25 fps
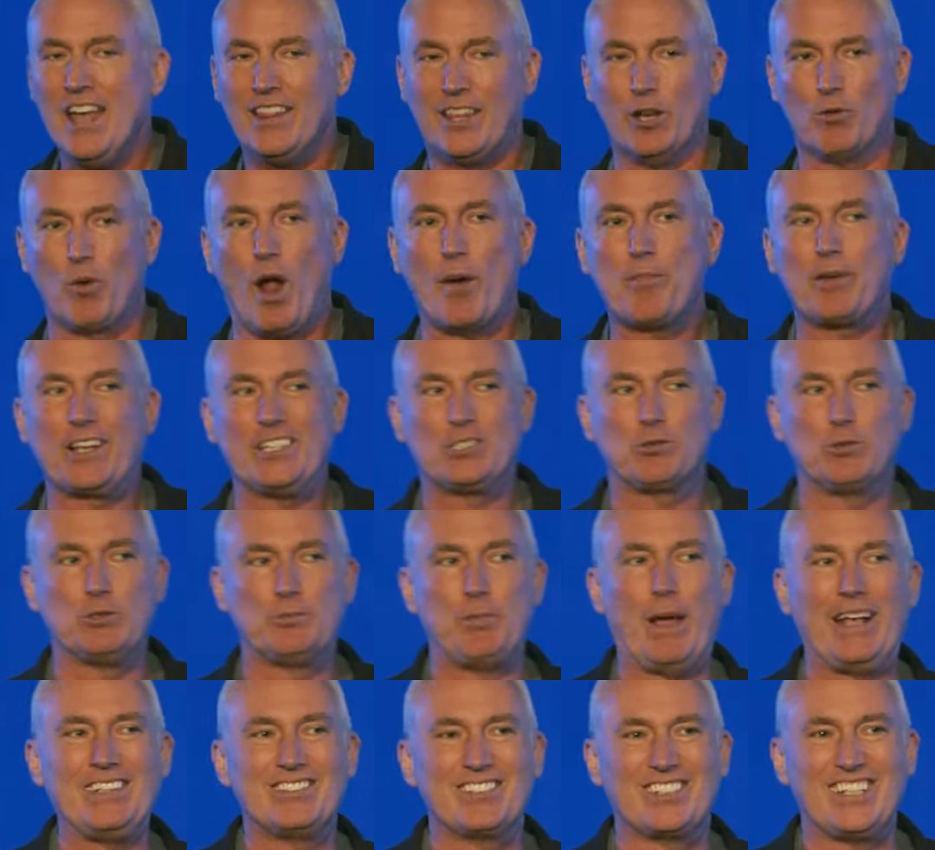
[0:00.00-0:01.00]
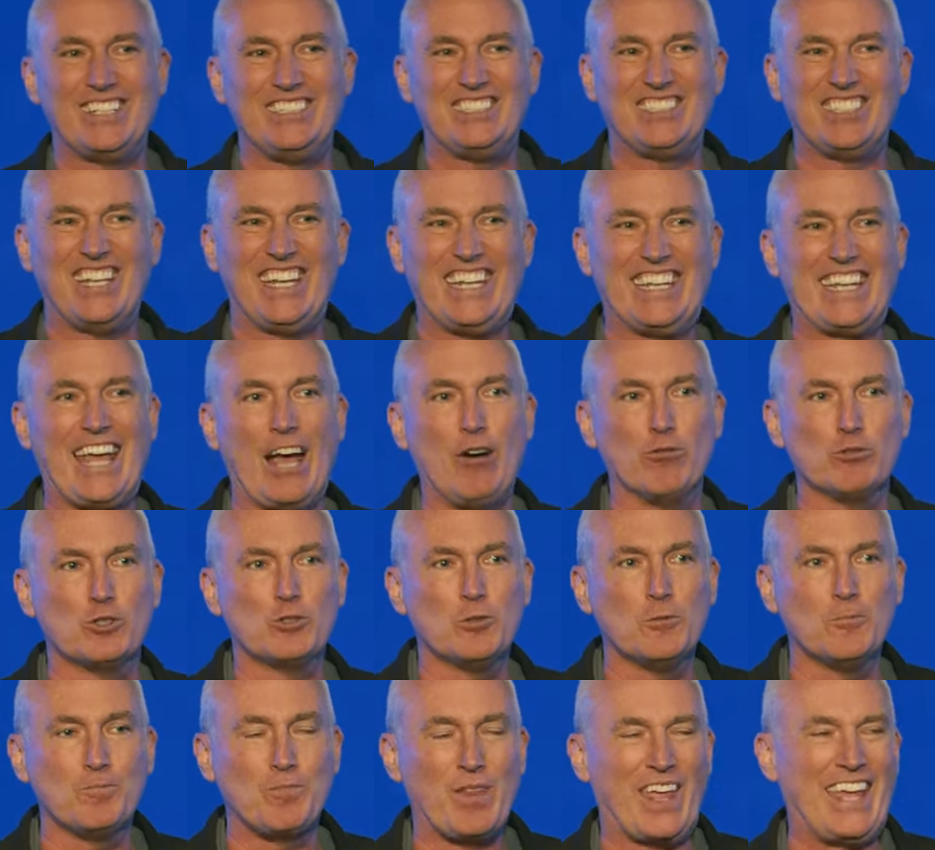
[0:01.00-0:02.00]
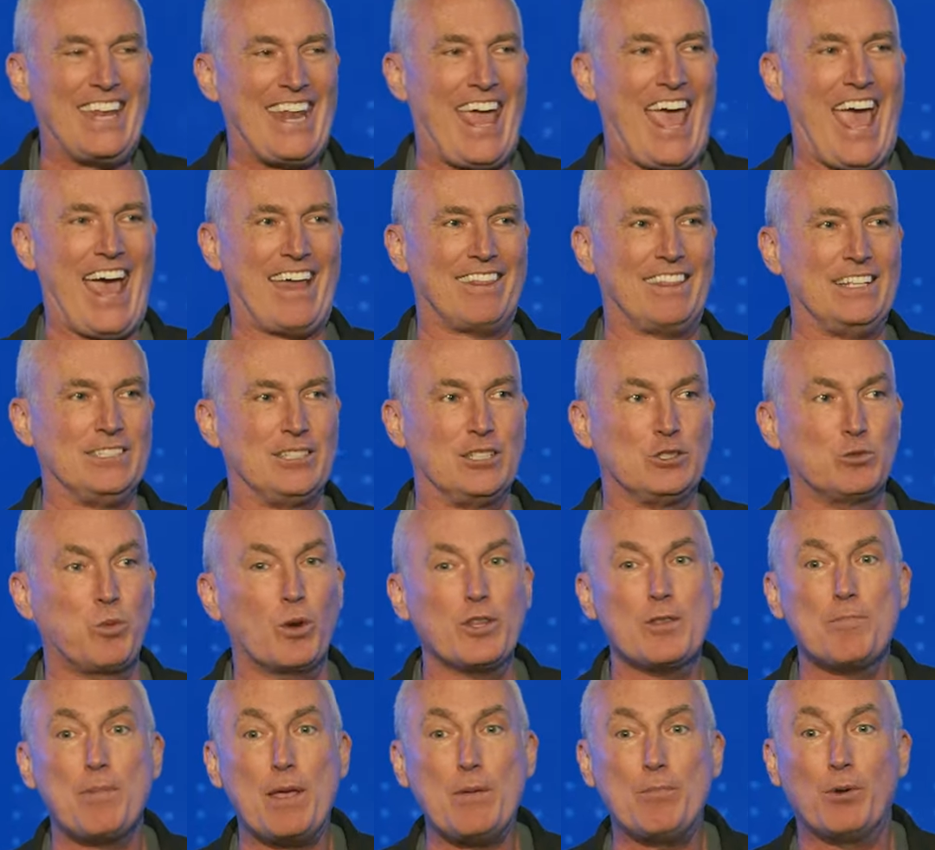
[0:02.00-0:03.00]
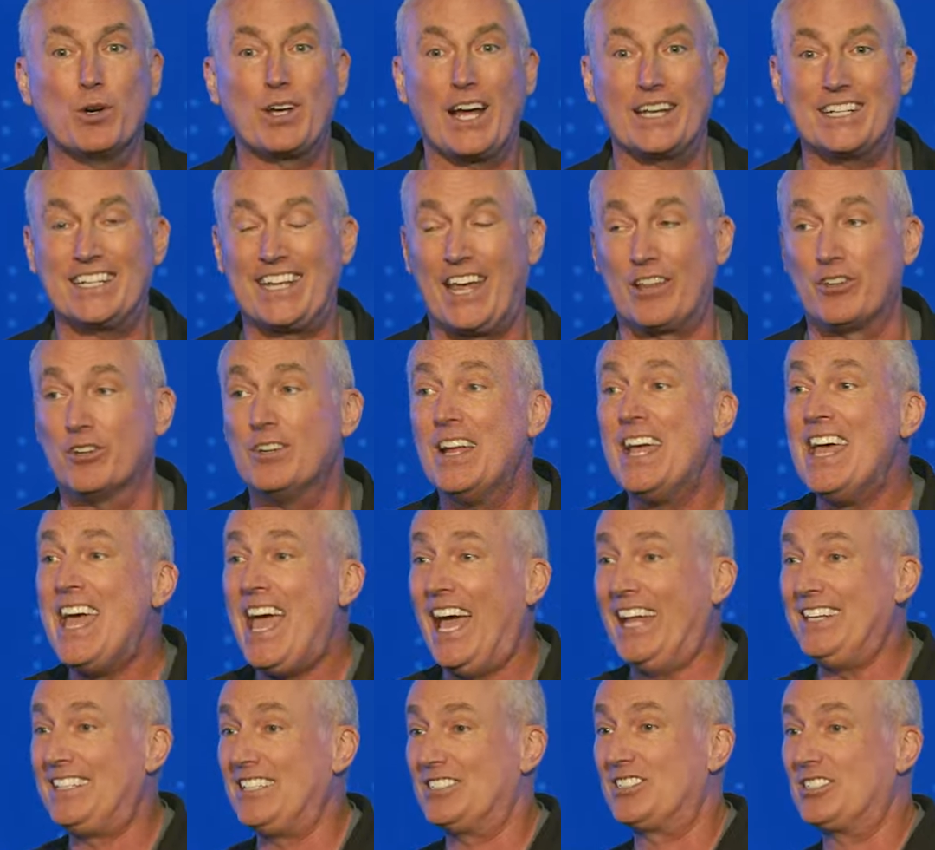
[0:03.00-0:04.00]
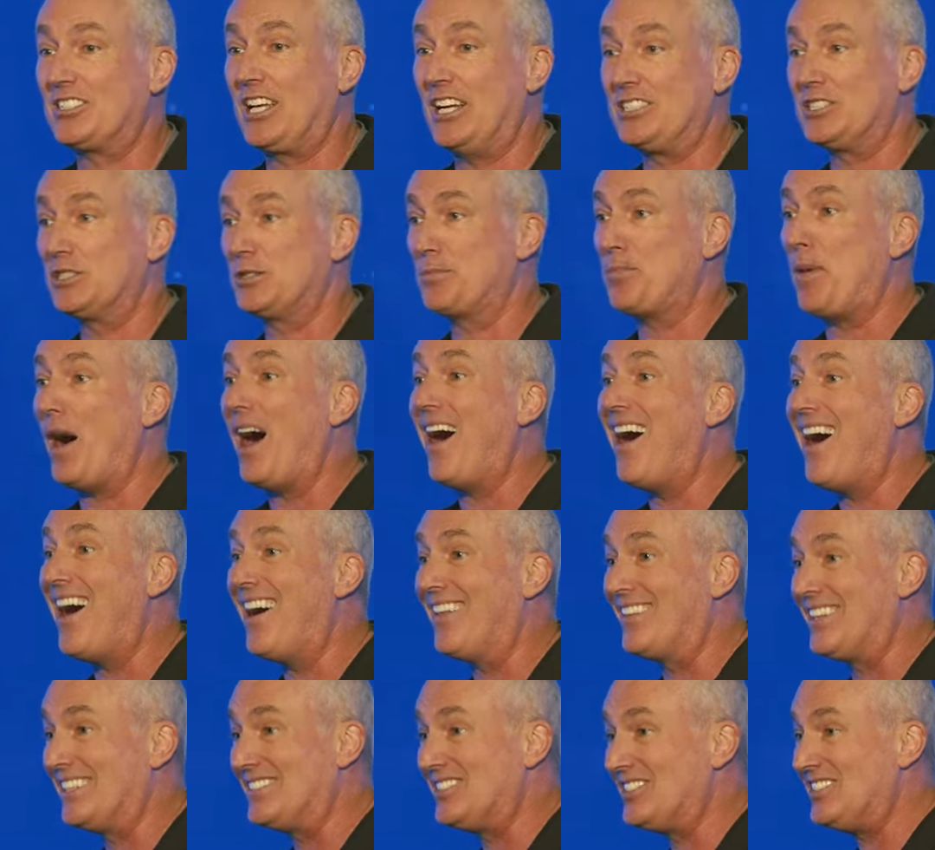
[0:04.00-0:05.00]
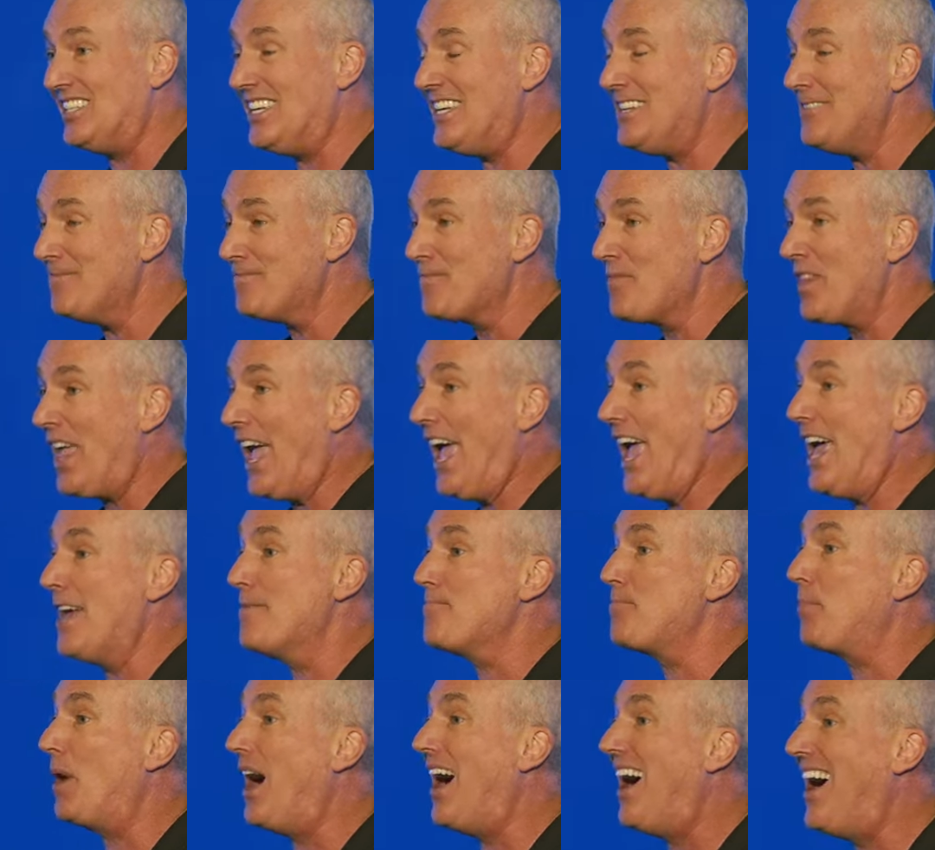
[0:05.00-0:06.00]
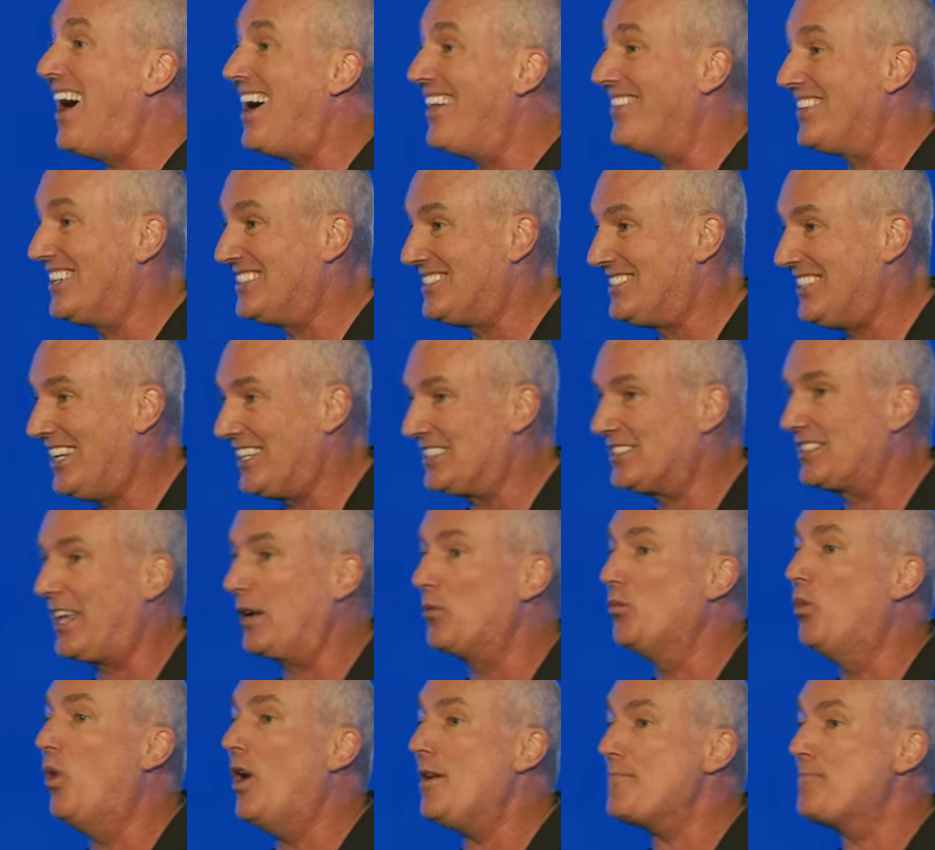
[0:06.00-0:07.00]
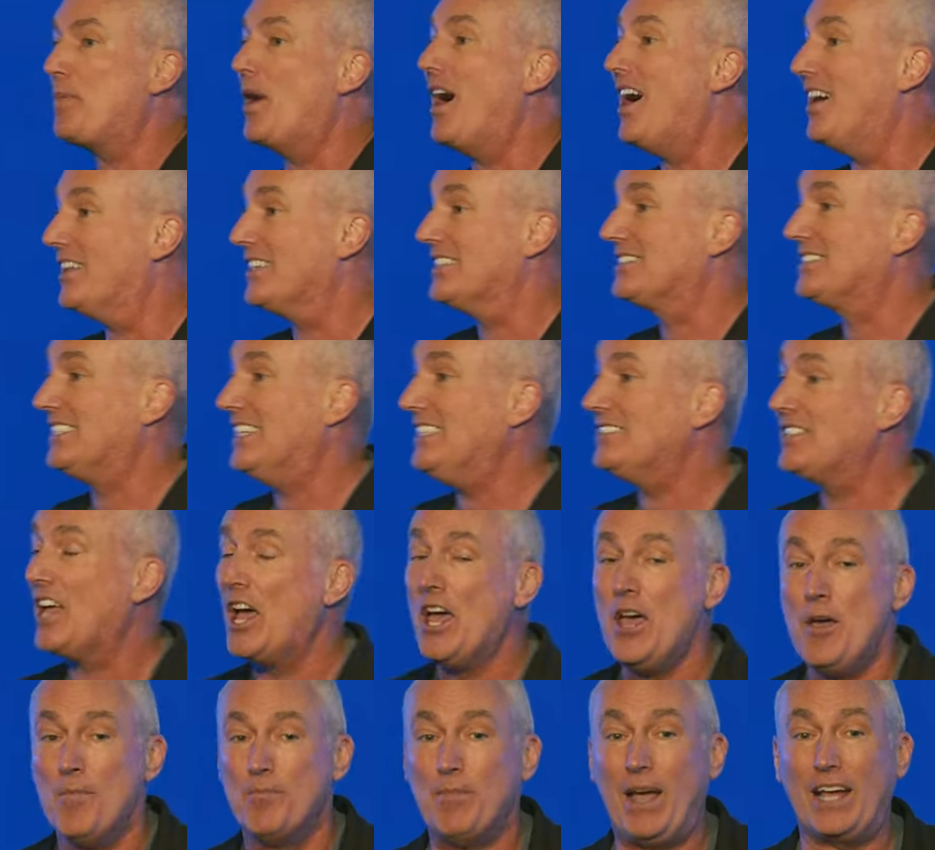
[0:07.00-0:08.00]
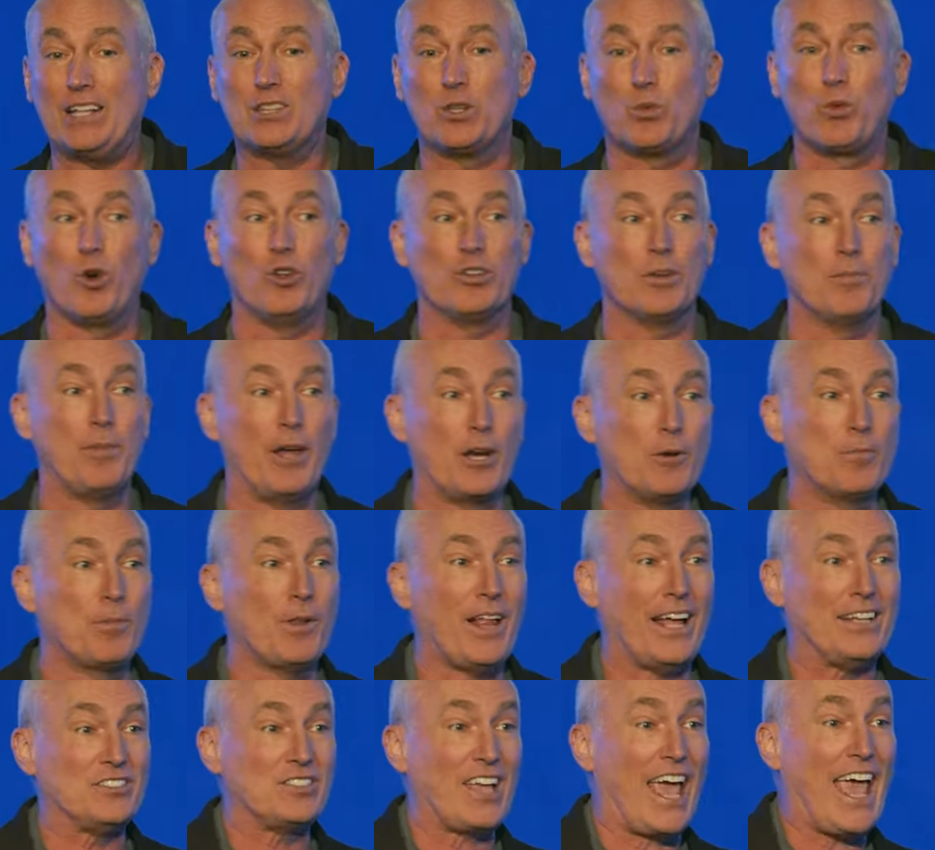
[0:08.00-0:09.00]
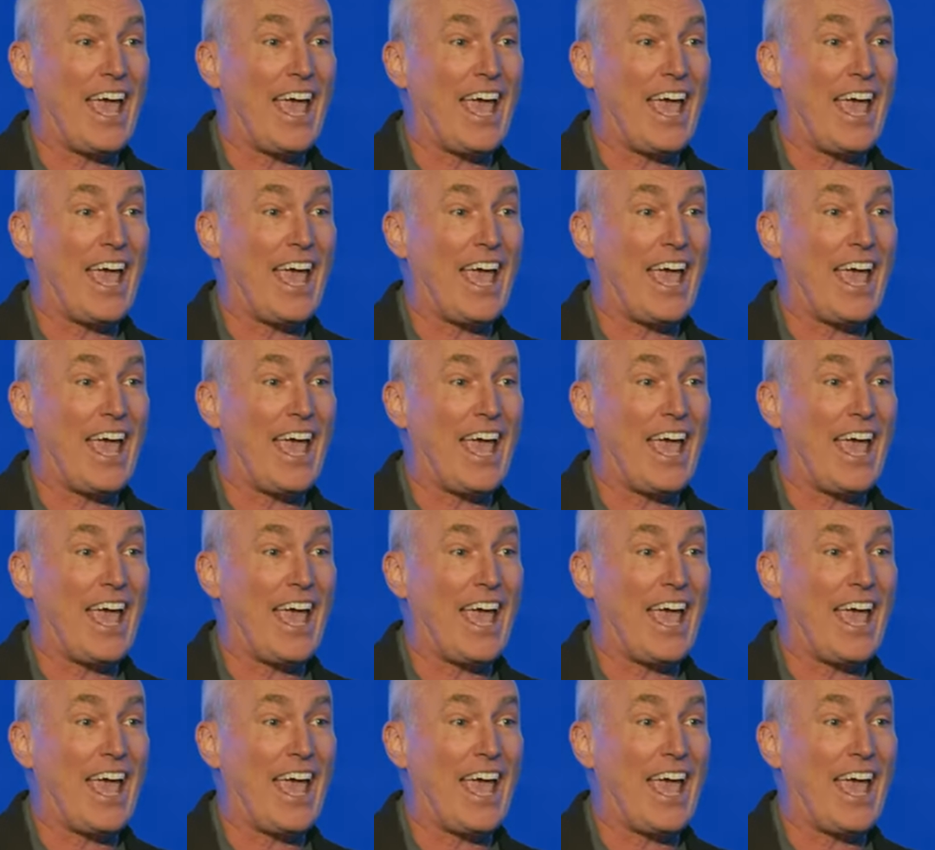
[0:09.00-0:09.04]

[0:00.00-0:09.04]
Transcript: The Areopagus was basically city council in Athens. It's where the people got together and discussed policy and politics, like what policies make the world a better place.